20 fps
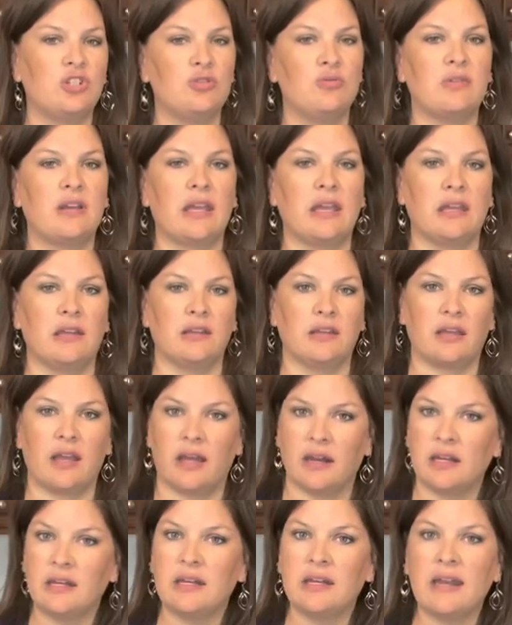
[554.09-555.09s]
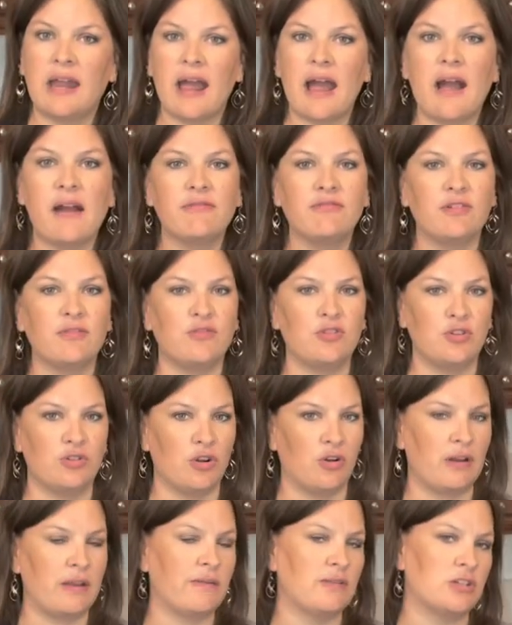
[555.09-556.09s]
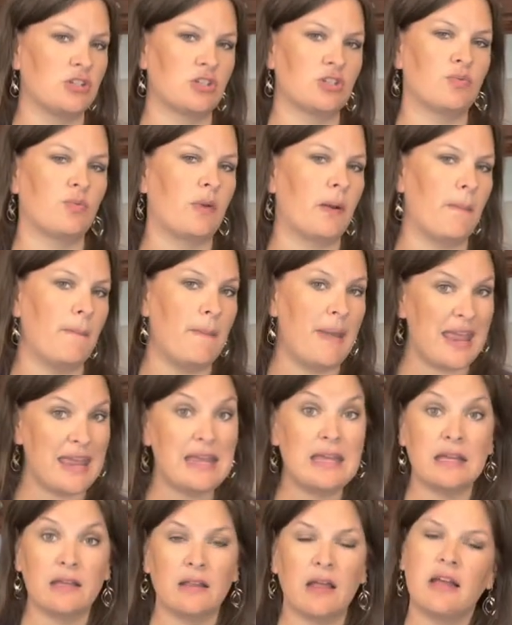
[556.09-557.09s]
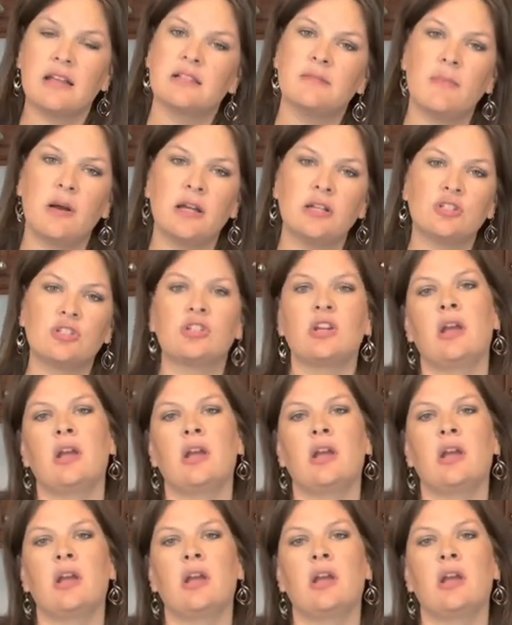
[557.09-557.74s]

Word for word: you can cut it in half if you don't even just want to make as much.